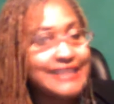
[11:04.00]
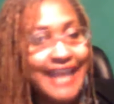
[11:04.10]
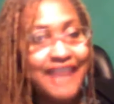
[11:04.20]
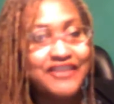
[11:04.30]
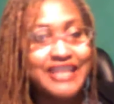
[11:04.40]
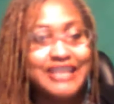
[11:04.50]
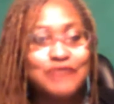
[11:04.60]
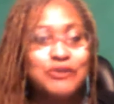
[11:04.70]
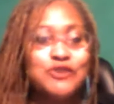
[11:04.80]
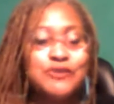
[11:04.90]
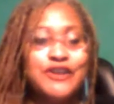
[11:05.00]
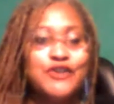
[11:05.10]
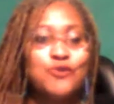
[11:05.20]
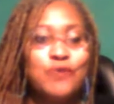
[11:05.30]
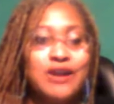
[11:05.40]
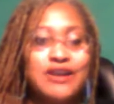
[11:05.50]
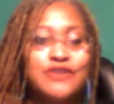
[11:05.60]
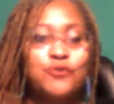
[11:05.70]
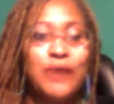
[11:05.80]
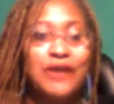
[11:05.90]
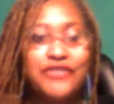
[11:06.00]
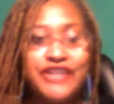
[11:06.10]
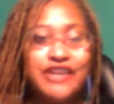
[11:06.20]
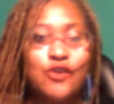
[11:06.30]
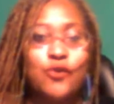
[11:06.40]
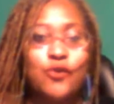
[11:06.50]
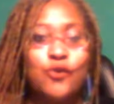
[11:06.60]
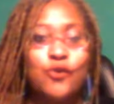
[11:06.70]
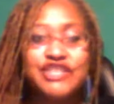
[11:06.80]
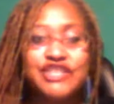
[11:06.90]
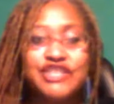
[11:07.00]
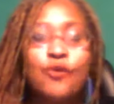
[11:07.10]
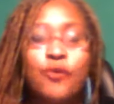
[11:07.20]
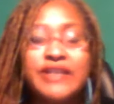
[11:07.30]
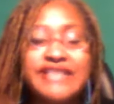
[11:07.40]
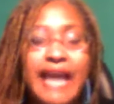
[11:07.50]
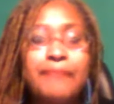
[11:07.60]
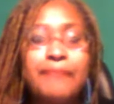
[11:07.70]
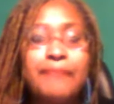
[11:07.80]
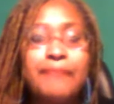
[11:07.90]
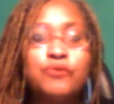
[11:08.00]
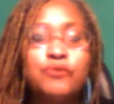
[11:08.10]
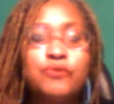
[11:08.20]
savings, when you hear the word wealthy or rich, what type of